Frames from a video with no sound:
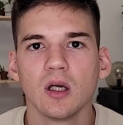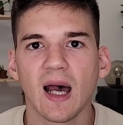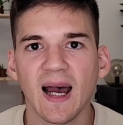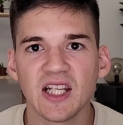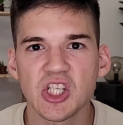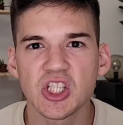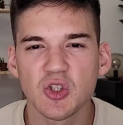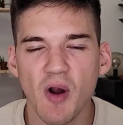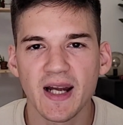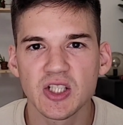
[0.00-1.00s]
I just
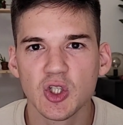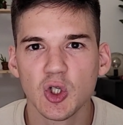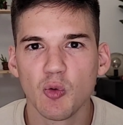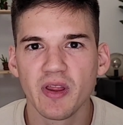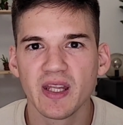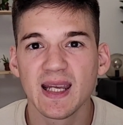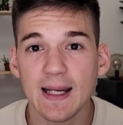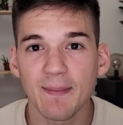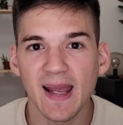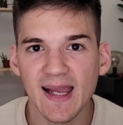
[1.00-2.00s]
try to go with a
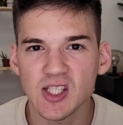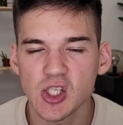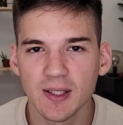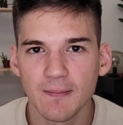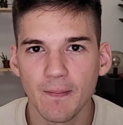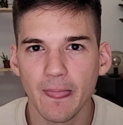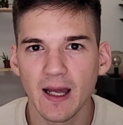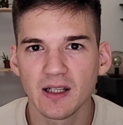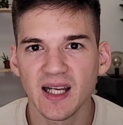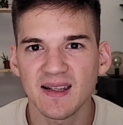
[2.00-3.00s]
GitHub action
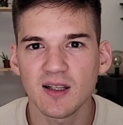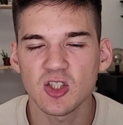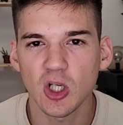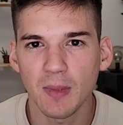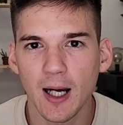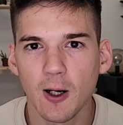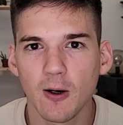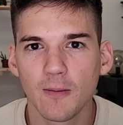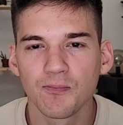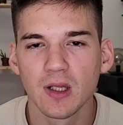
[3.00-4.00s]
that
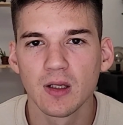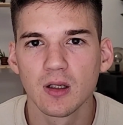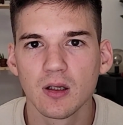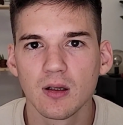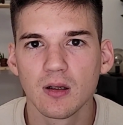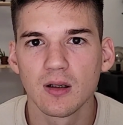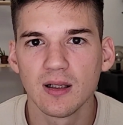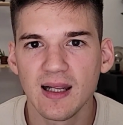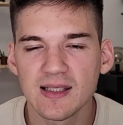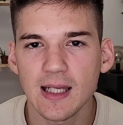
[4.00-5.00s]
somehow
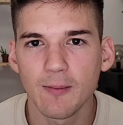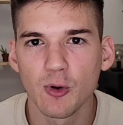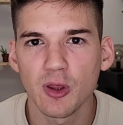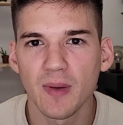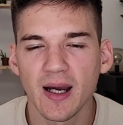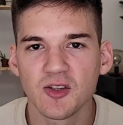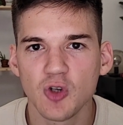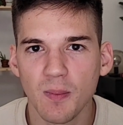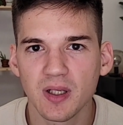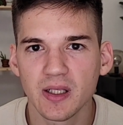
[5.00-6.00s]
links up with my
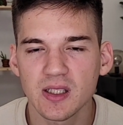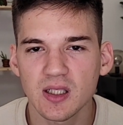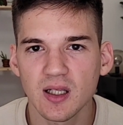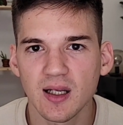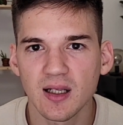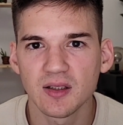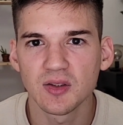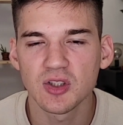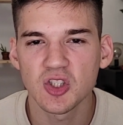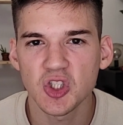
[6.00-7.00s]
droplet
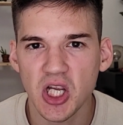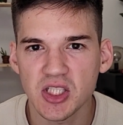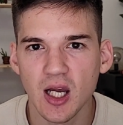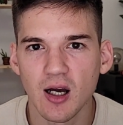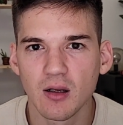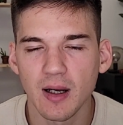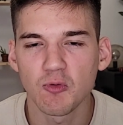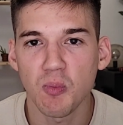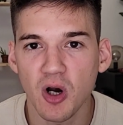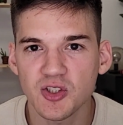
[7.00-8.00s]
and checks out my
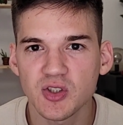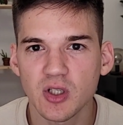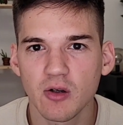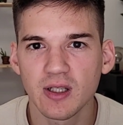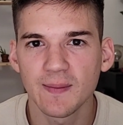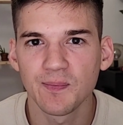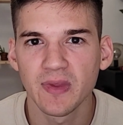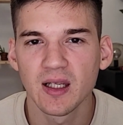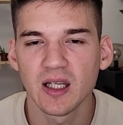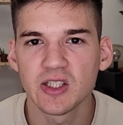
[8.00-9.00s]
repository,
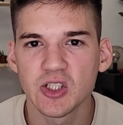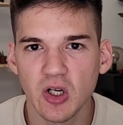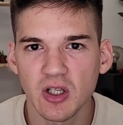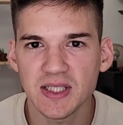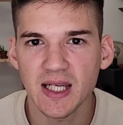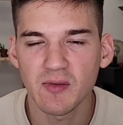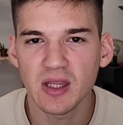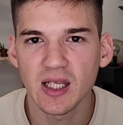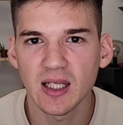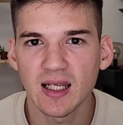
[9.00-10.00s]
installs
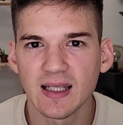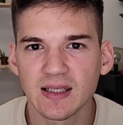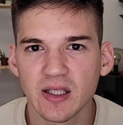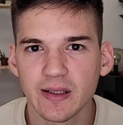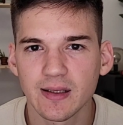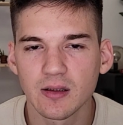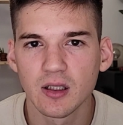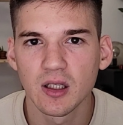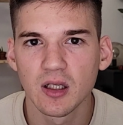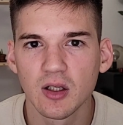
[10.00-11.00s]
everything, and then
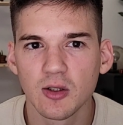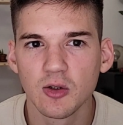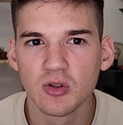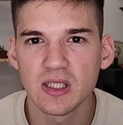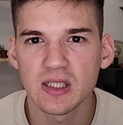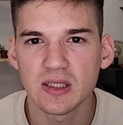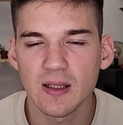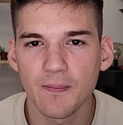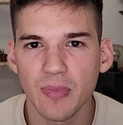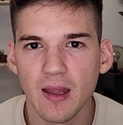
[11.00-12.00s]
uses
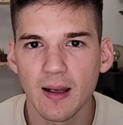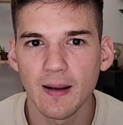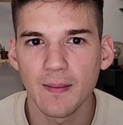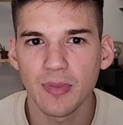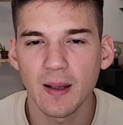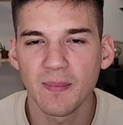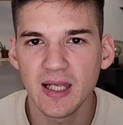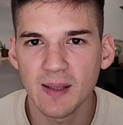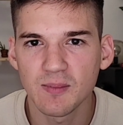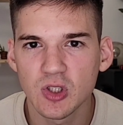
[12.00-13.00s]

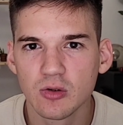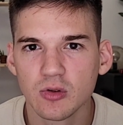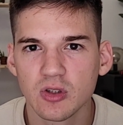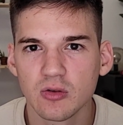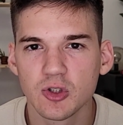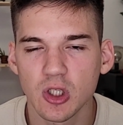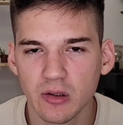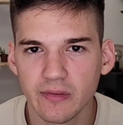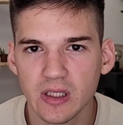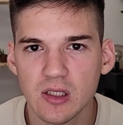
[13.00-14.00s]
PM2 to
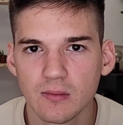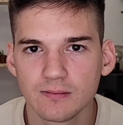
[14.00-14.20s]
serve it.